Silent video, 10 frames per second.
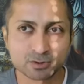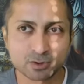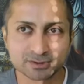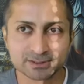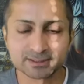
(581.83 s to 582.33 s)

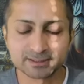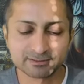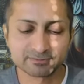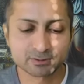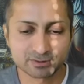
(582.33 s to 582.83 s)
continent,
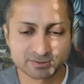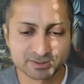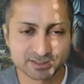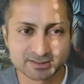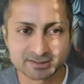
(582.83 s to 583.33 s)
every
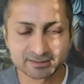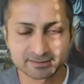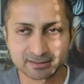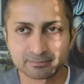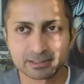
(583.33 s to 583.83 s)
country is
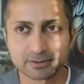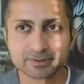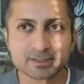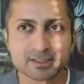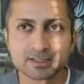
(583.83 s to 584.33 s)
thinking about
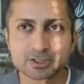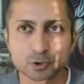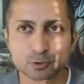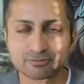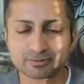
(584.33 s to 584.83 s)
it.
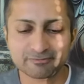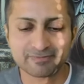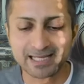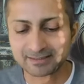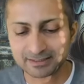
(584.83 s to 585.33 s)
So the
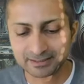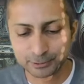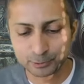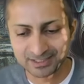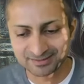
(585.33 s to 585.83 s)
fact that
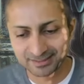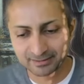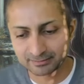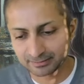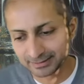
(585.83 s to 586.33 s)
EU has
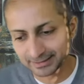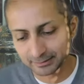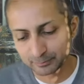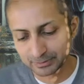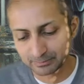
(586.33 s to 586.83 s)
taken a
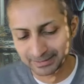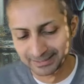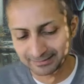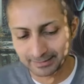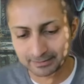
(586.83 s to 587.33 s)
lead will
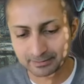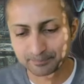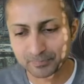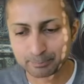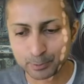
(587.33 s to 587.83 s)
mean that
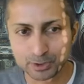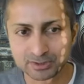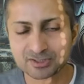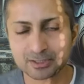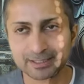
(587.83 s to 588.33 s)

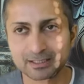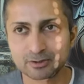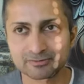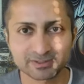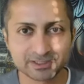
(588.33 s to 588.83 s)
products coming out
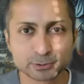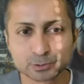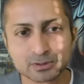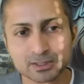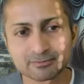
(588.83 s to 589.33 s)
of
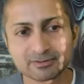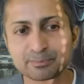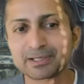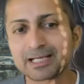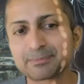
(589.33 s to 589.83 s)
EU will
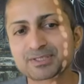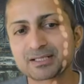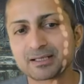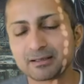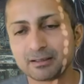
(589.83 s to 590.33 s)

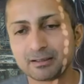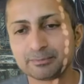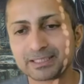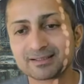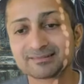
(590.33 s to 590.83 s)
perhaps uh,
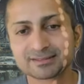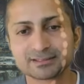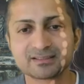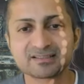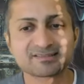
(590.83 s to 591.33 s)
be
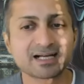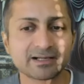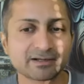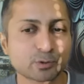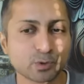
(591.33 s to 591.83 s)
considered as
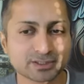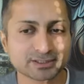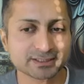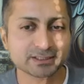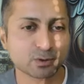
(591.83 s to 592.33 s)
higher
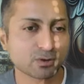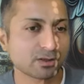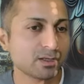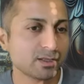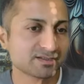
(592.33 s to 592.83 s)
quality
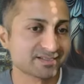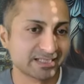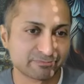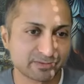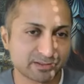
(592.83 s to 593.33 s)
or
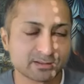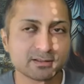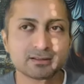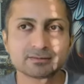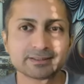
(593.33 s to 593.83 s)

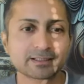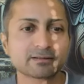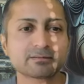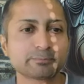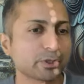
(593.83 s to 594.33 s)
safer
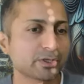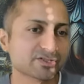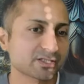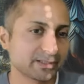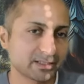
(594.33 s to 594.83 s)
than
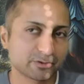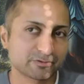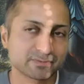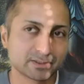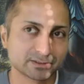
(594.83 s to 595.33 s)
products coming out
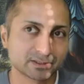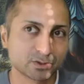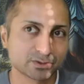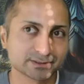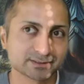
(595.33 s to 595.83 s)
of other
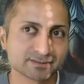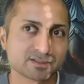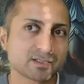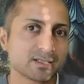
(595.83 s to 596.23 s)
continents.